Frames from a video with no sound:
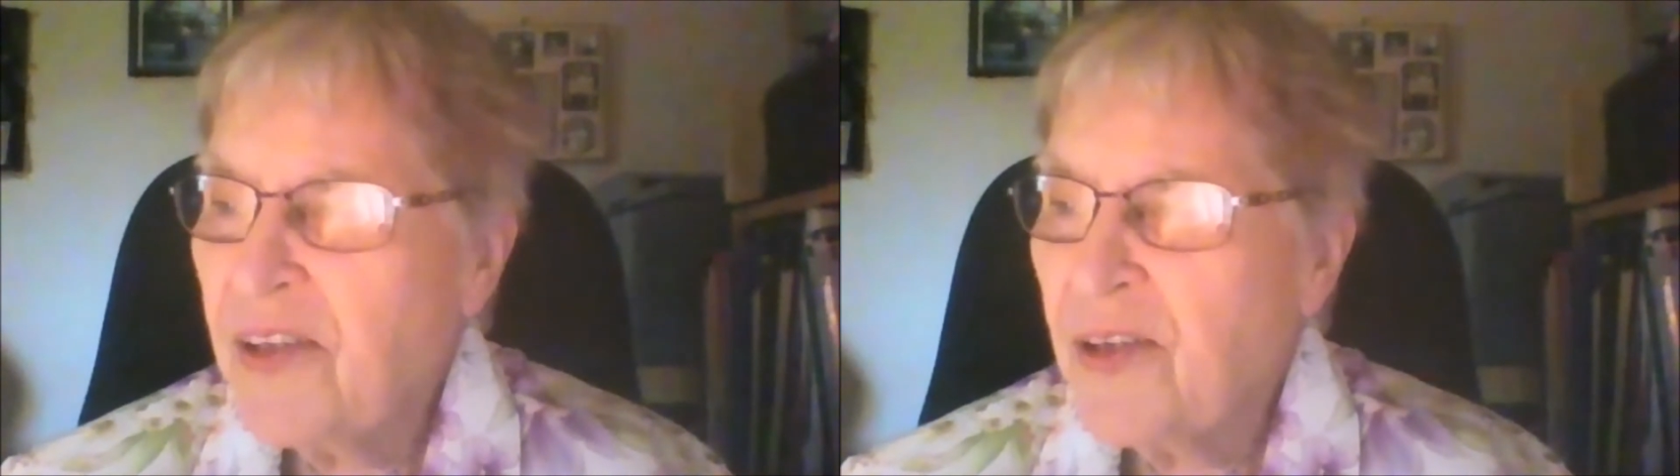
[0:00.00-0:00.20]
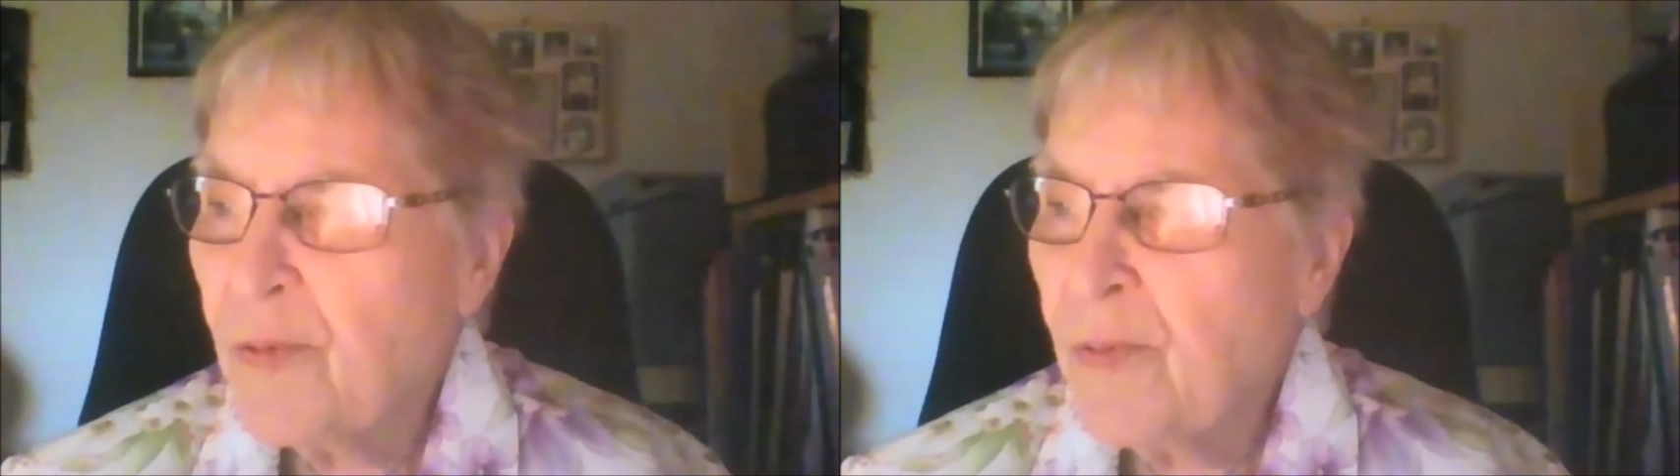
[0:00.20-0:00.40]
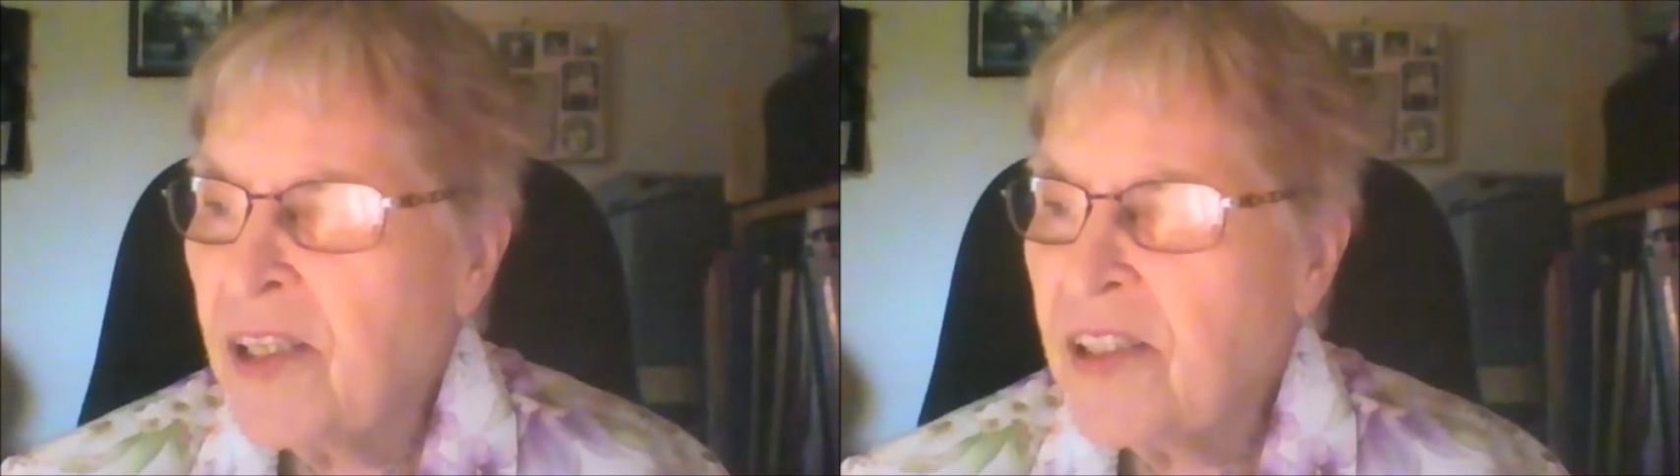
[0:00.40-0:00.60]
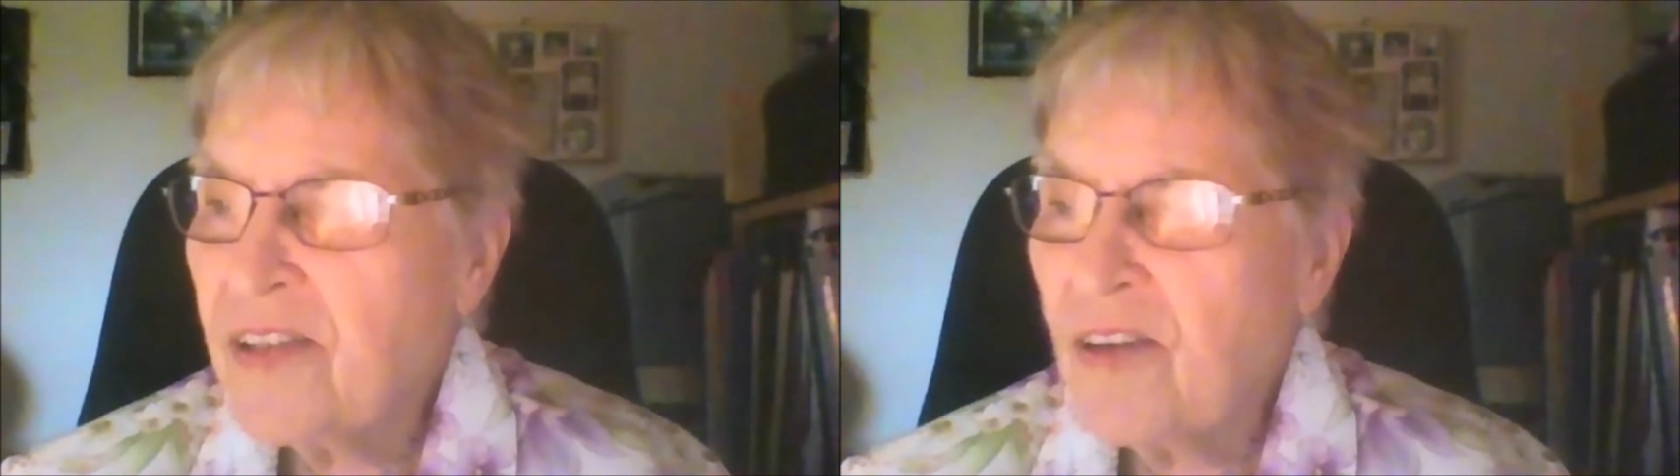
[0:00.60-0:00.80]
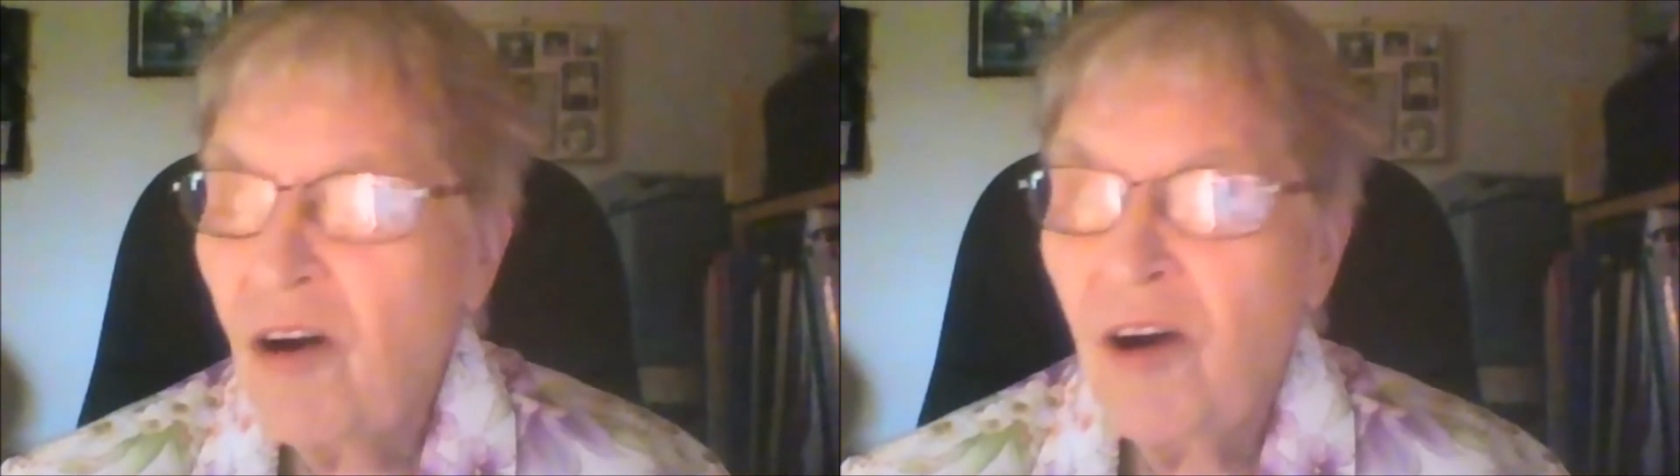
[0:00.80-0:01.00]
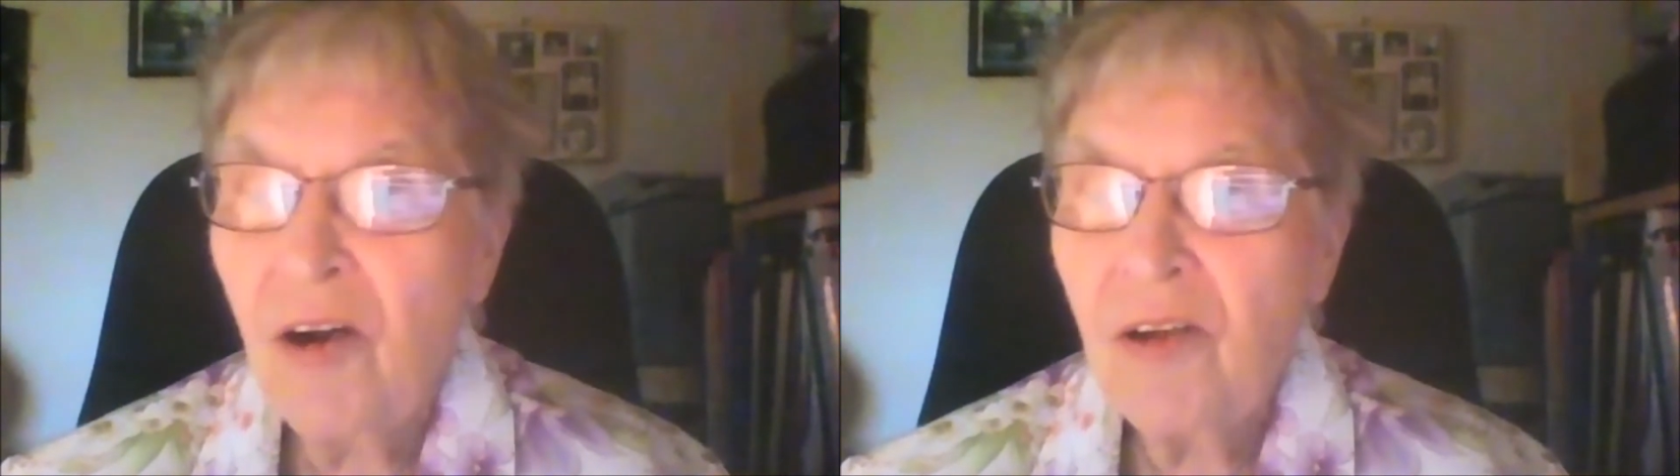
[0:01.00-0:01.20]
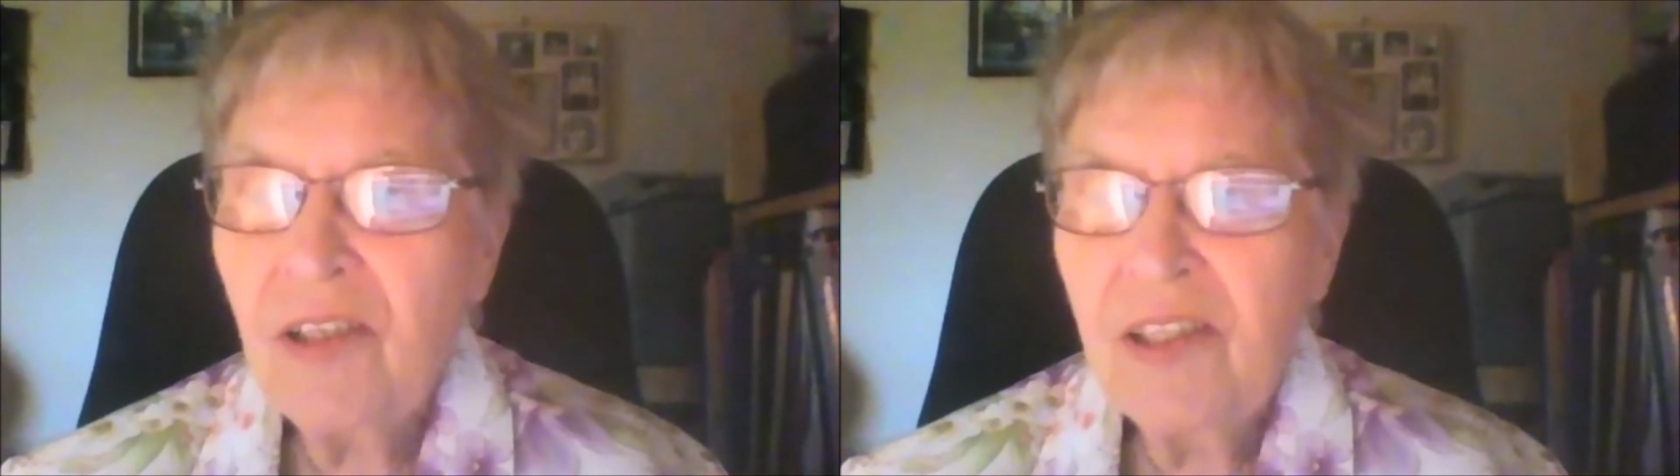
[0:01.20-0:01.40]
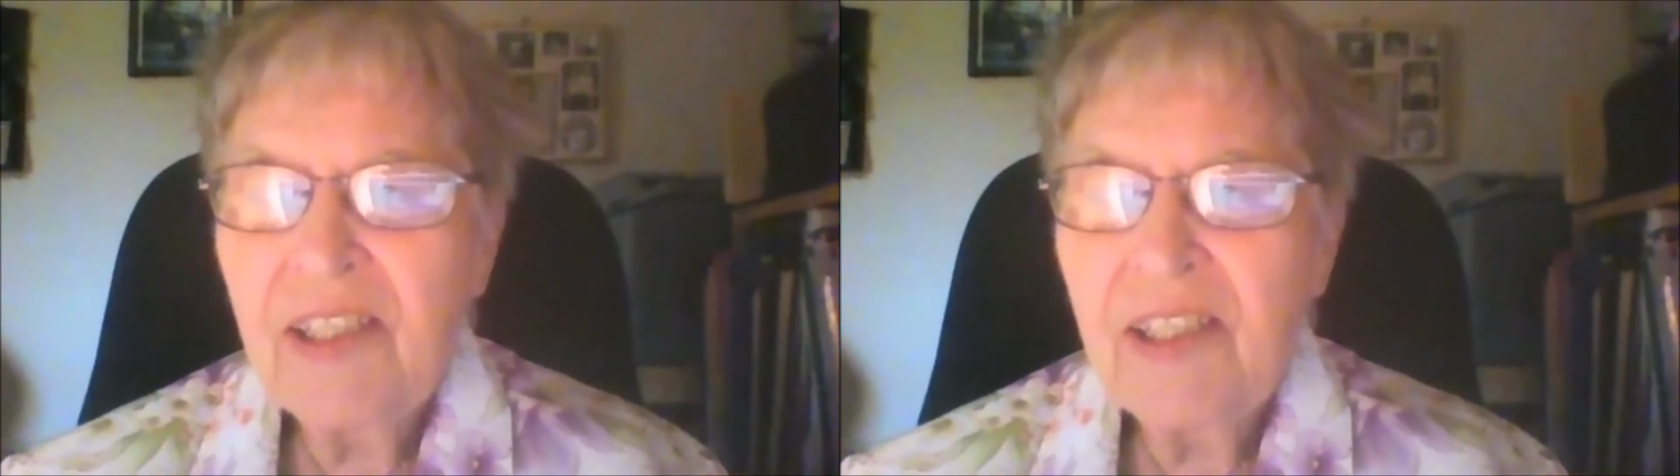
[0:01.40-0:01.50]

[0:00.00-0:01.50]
in a rented hall,